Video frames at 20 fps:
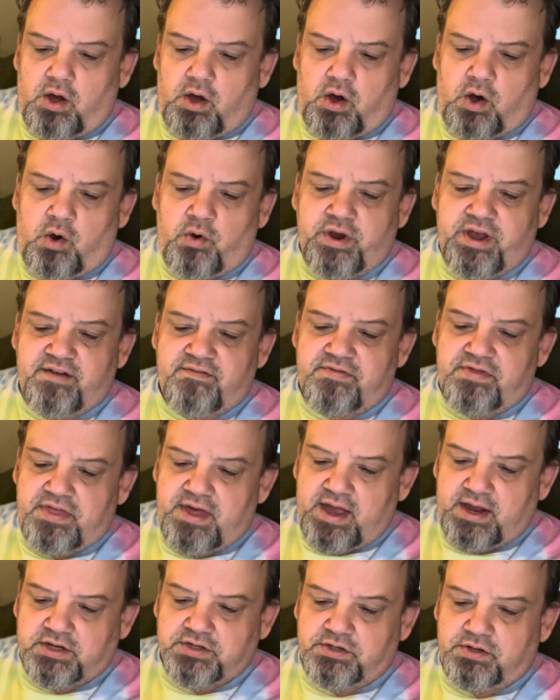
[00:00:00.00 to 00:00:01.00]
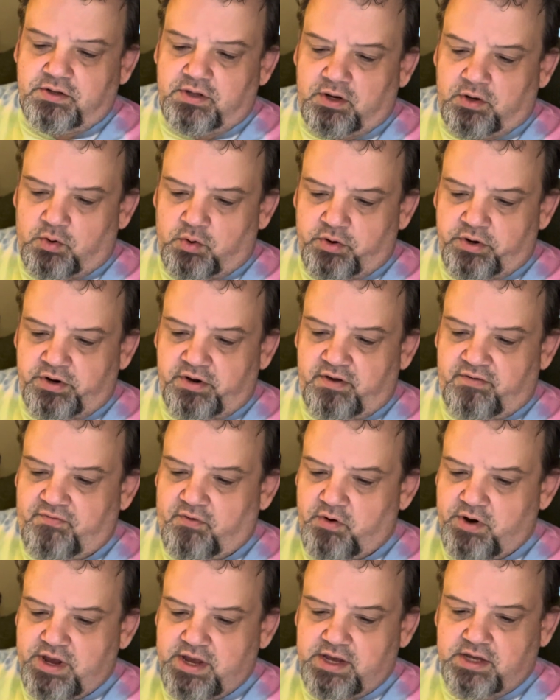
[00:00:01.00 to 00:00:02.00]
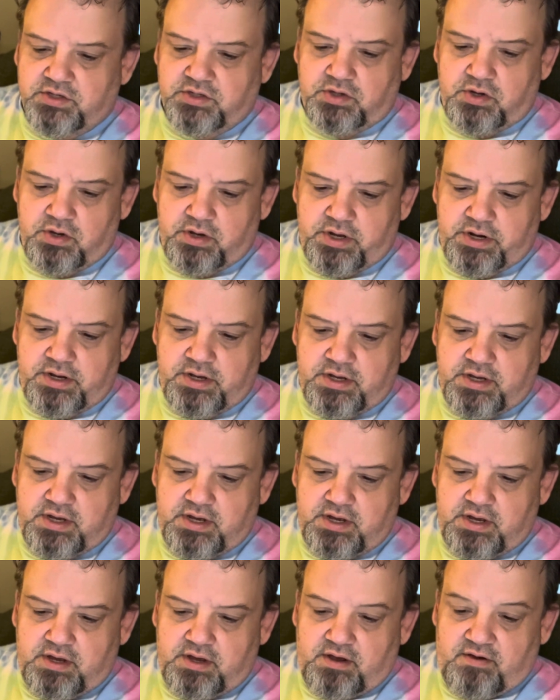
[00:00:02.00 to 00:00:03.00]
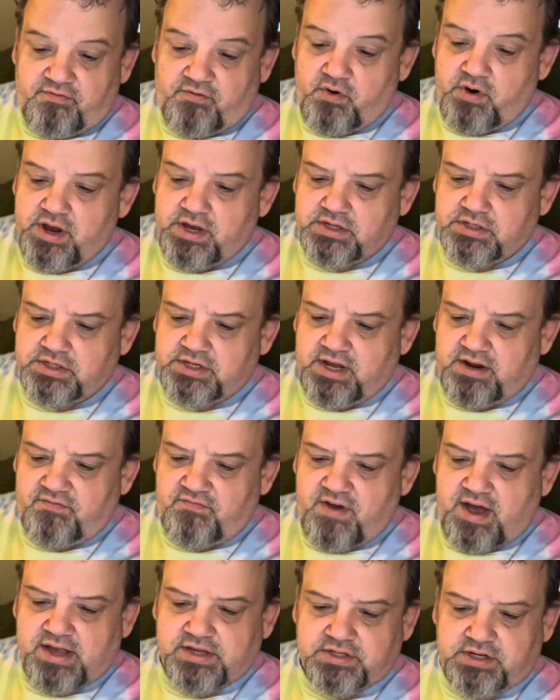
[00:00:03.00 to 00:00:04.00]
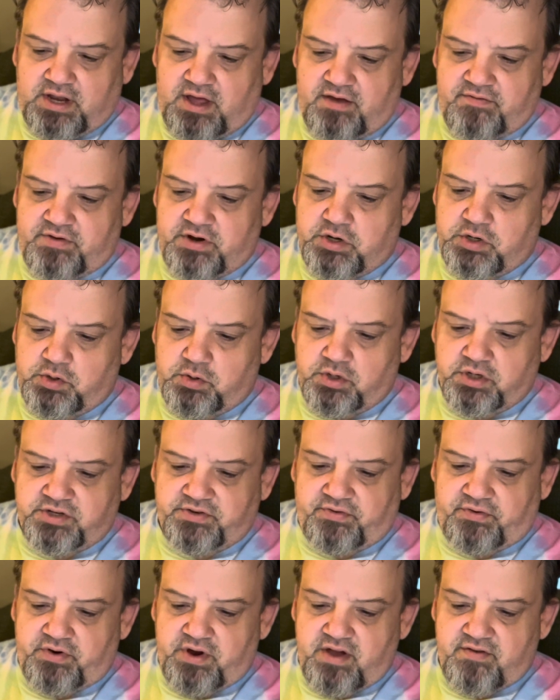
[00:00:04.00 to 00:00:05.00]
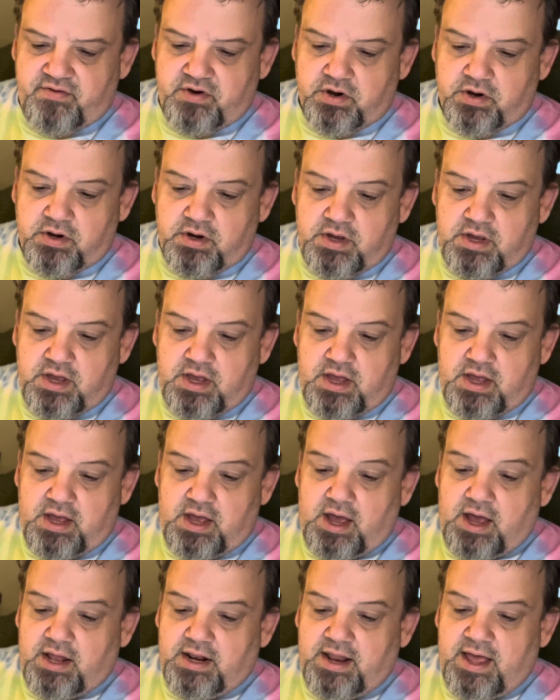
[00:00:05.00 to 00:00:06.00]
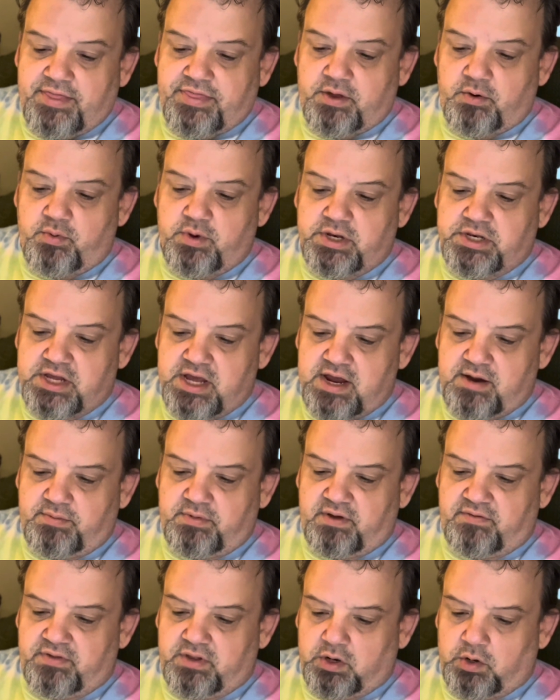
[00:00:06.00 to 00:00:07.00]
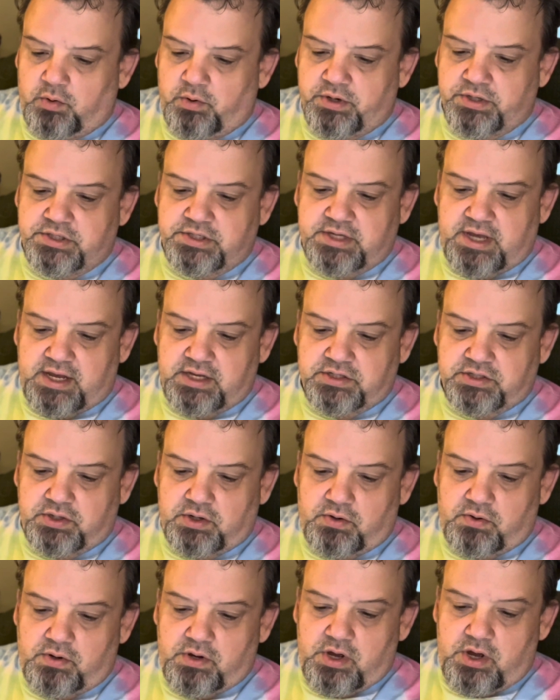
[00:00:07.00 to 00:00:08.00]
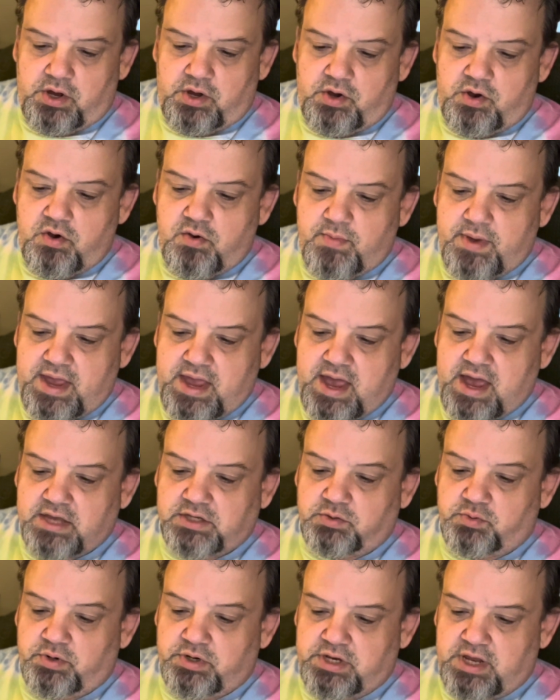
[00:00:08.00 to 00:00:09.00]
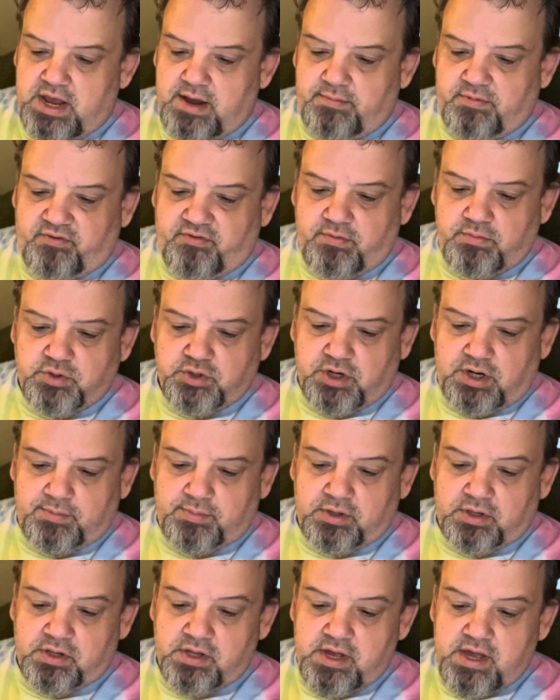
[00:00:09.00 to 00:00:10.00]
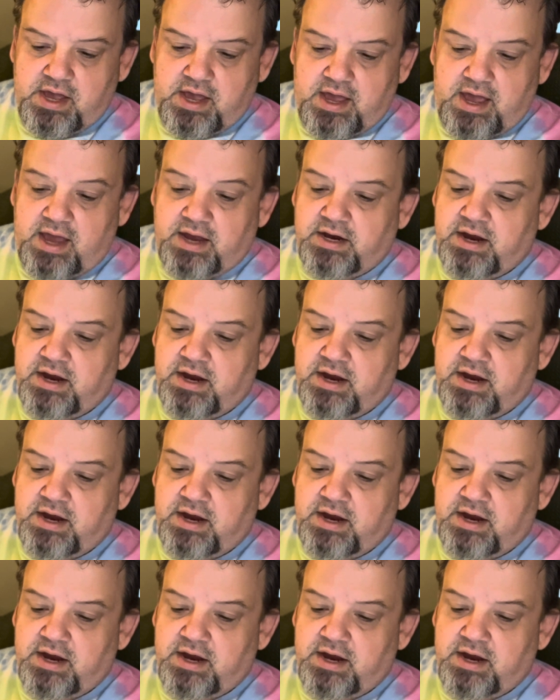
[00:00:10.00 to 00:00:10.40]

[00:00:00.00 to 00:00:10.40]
oh, give thanks to the Lord, for He is good, for His steadfast love endures forever. Let the redeemed of the Lord say so whom he has redeemed from trouble, and